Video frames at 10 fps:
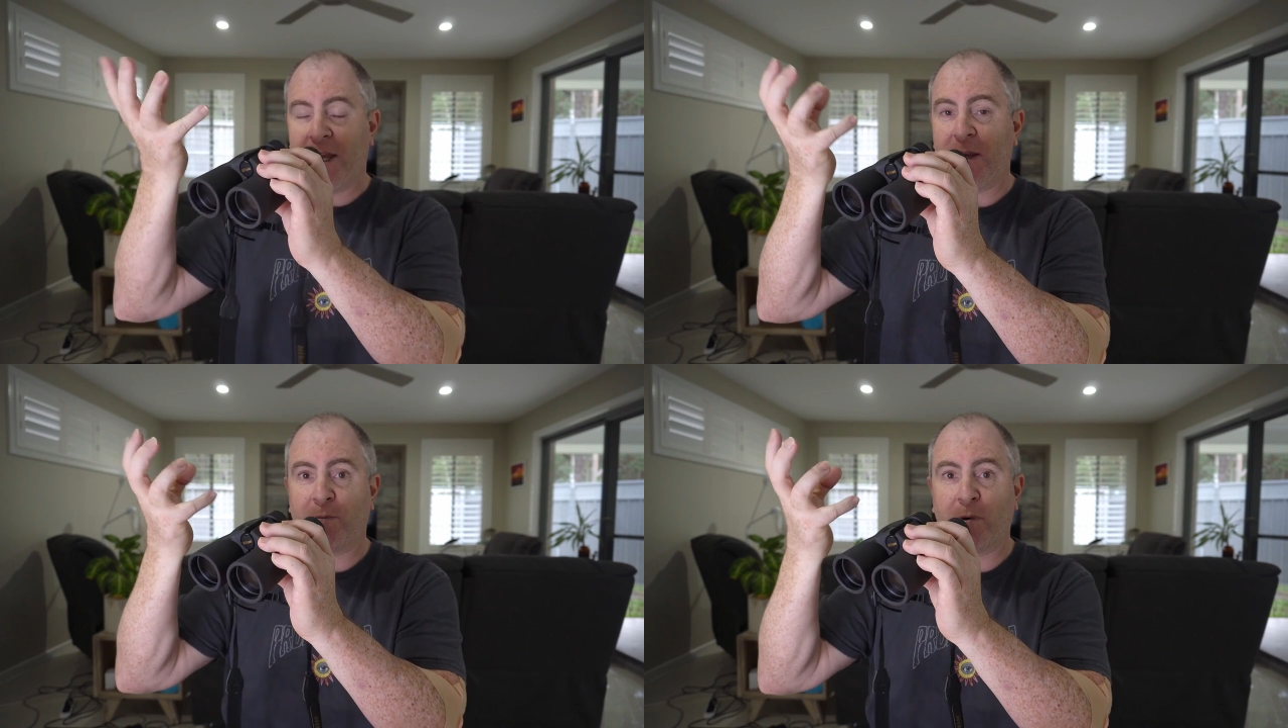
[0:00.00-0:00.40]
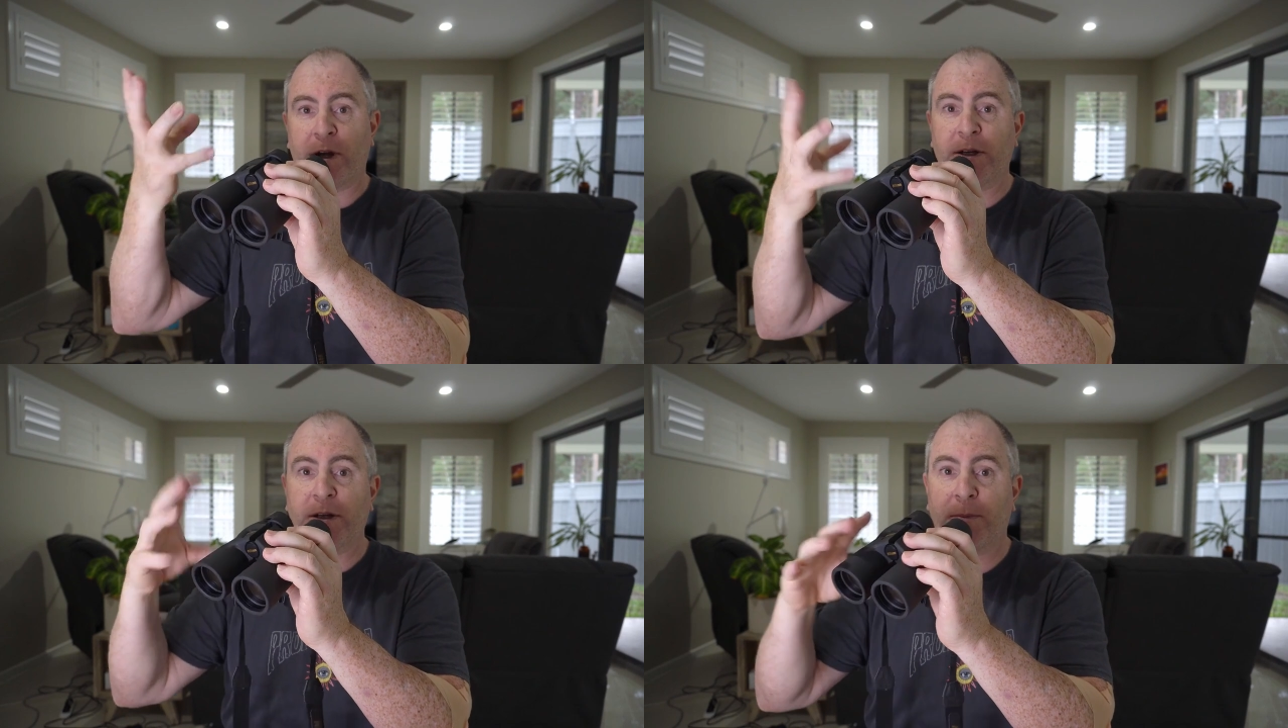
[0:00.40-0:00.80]
it
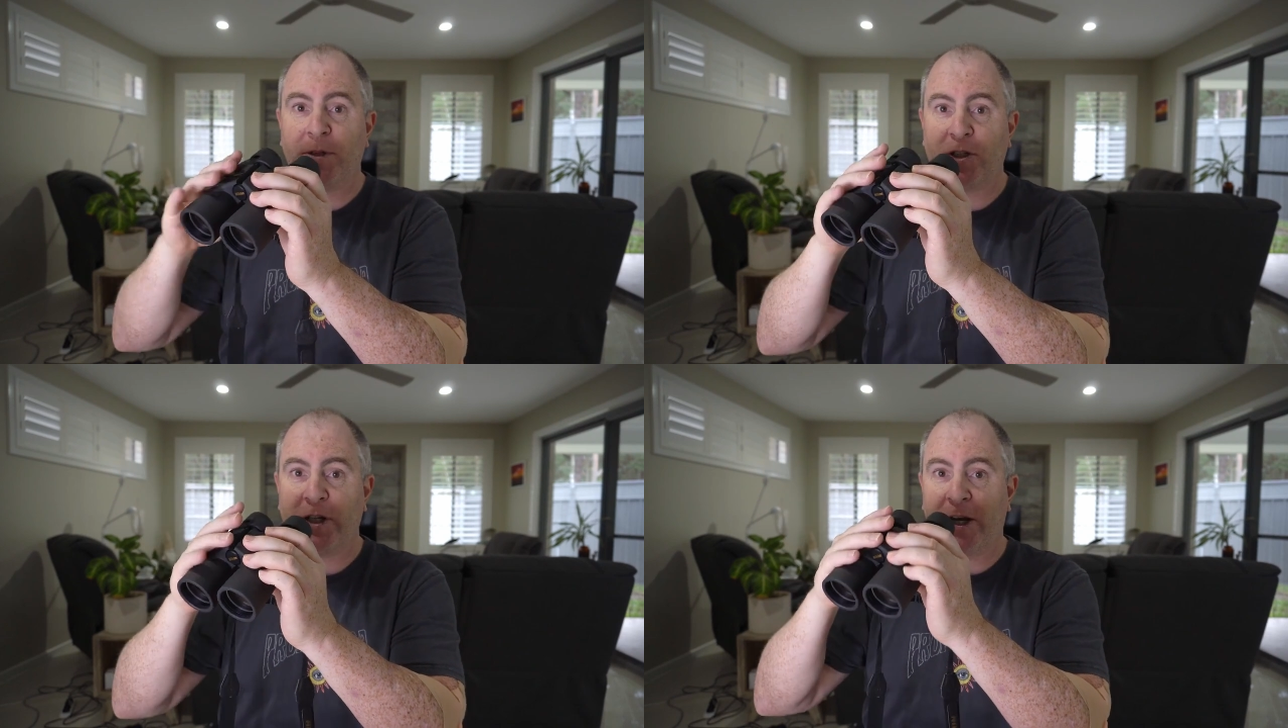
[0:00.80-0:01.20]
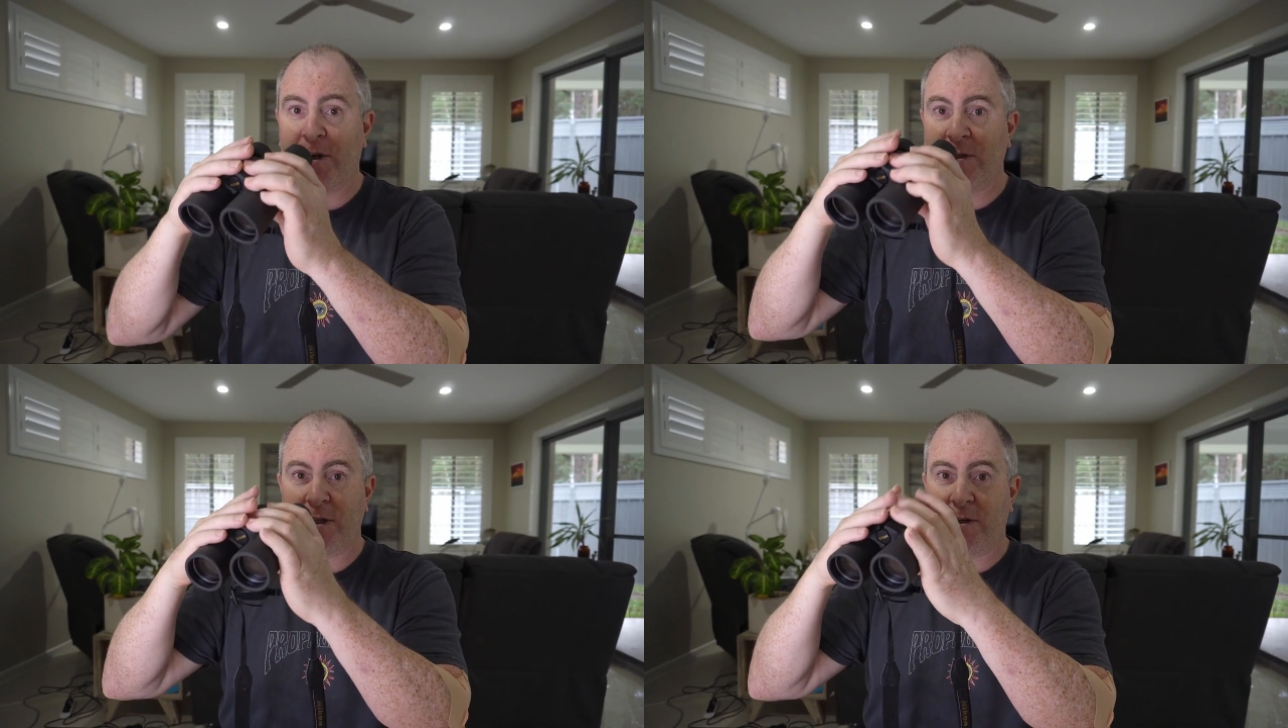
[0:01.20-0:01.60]
brightened up the
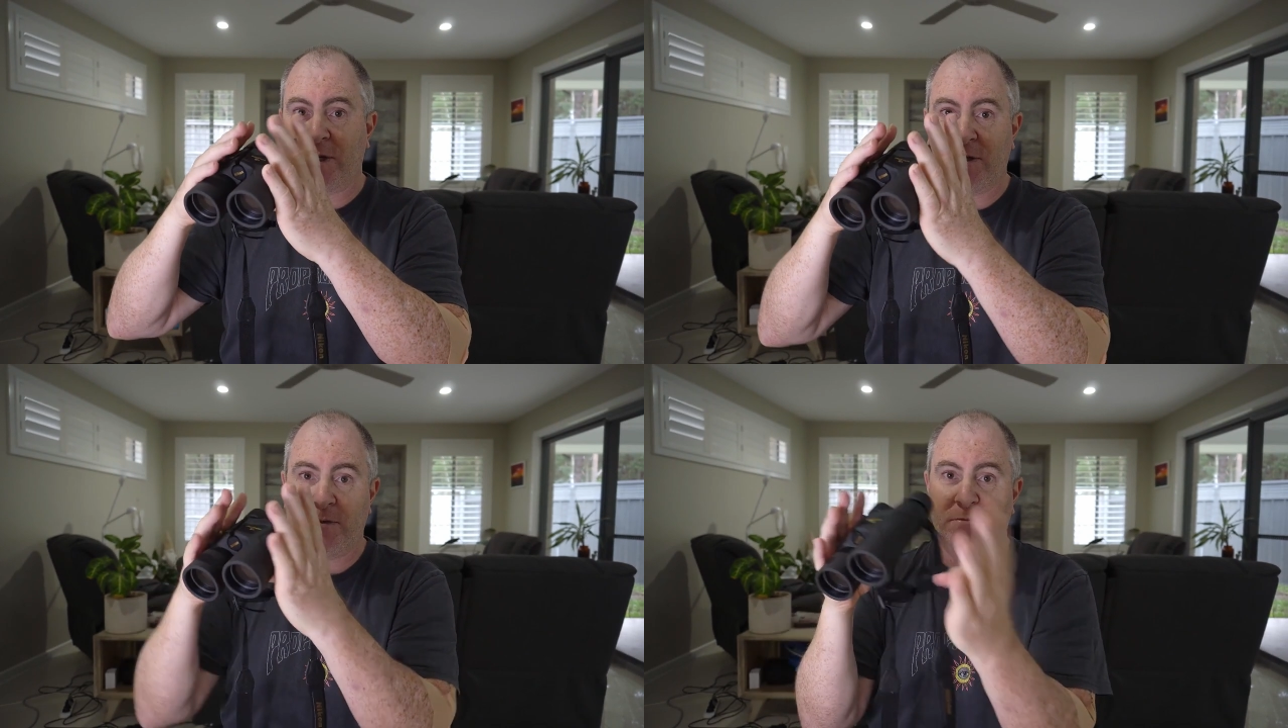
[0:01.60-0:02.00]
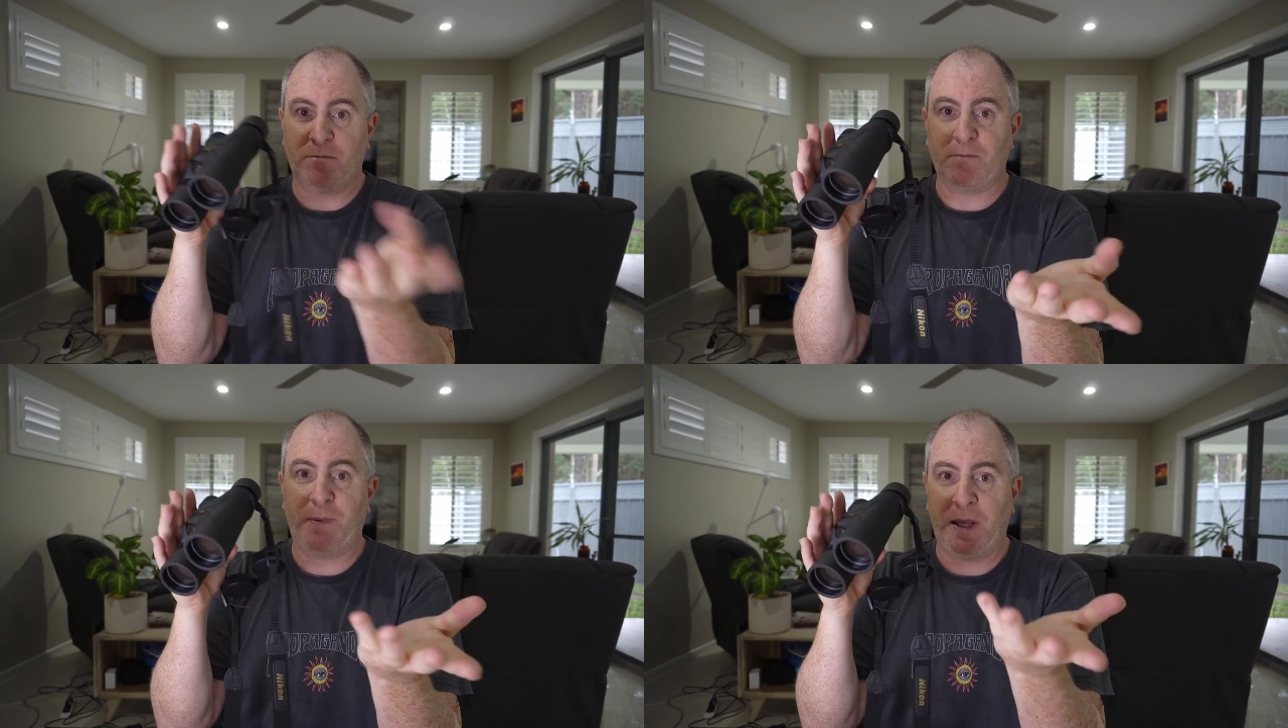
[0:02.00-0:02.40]
shadows and I could
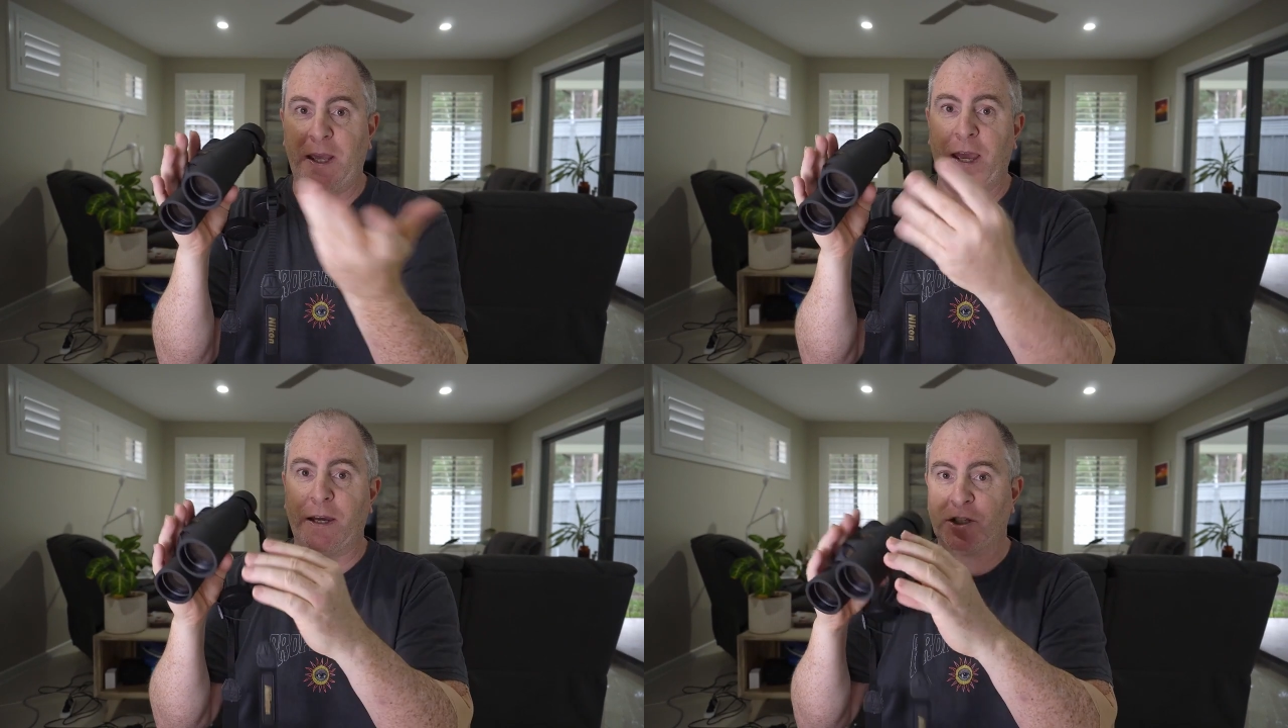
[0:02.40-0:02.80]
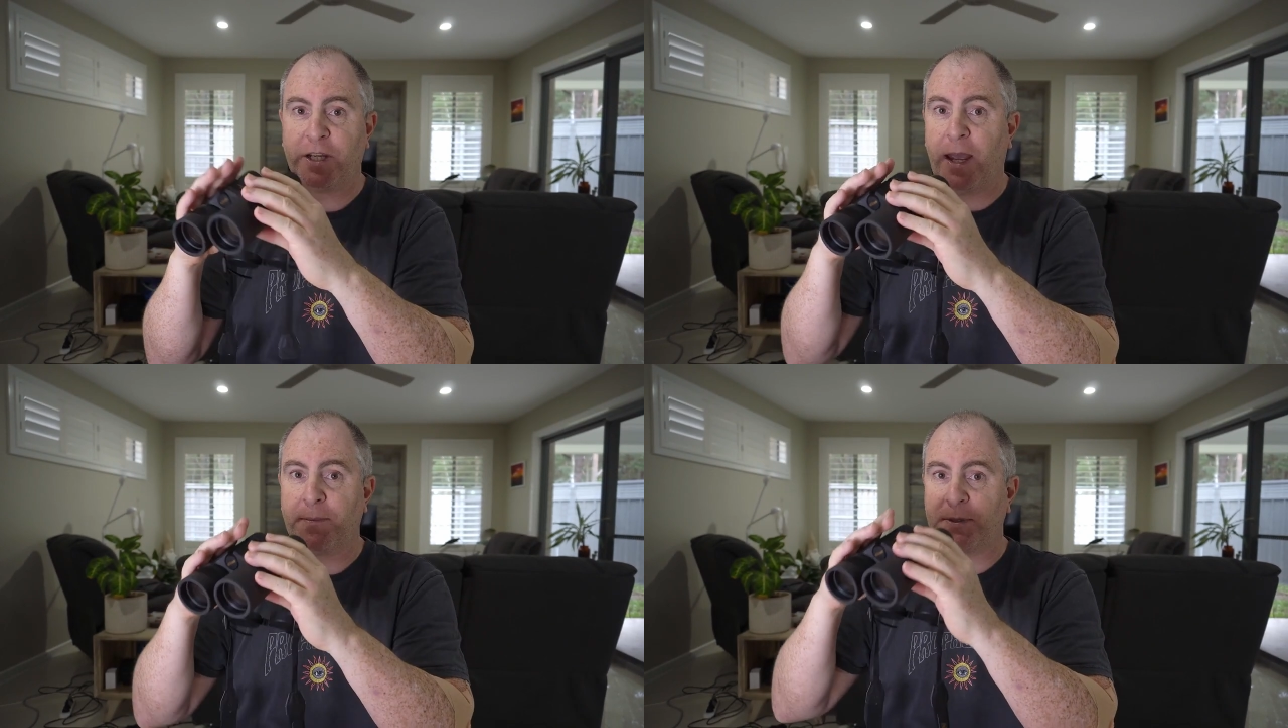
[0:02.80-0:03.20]
pick out
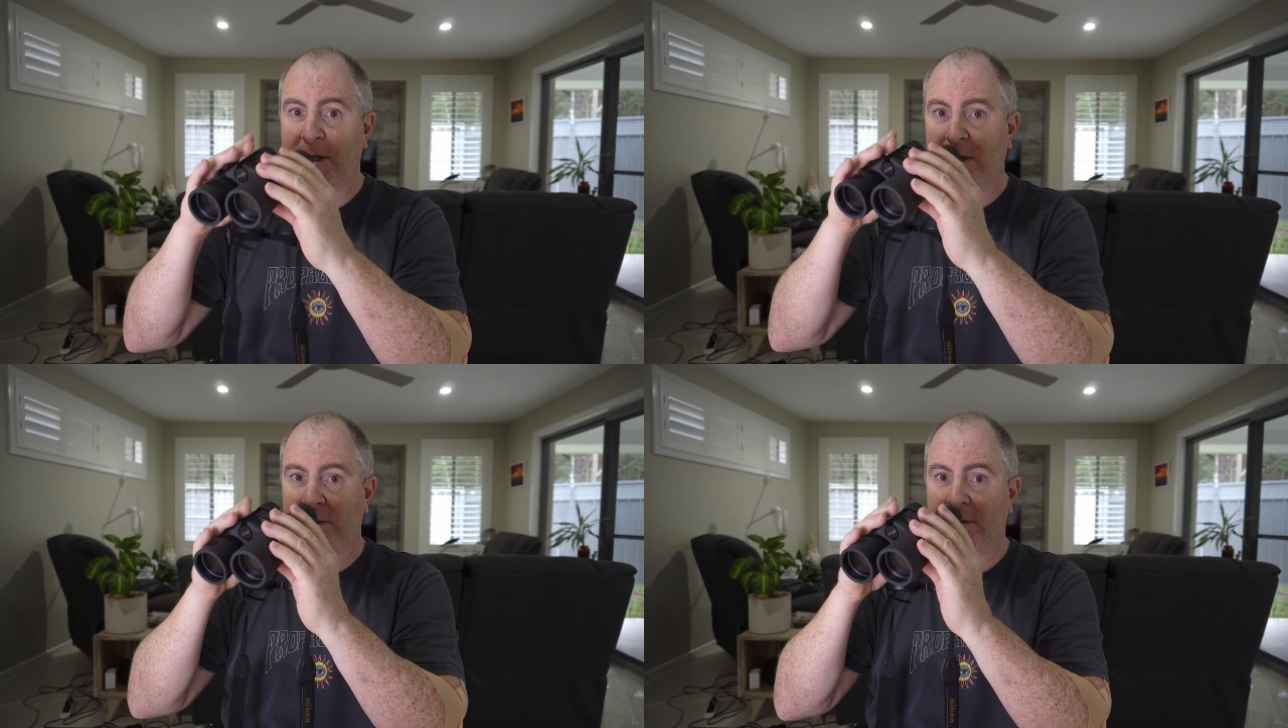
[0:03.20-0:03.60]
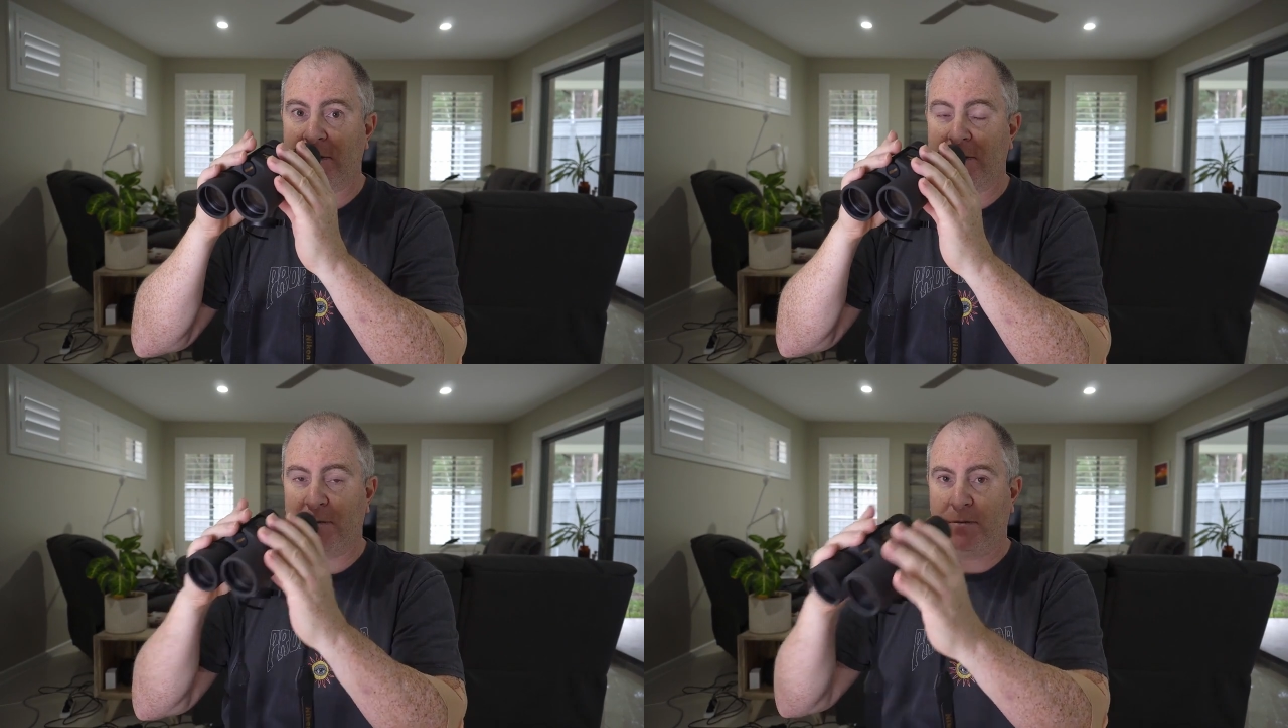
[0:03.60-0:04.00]
shapes and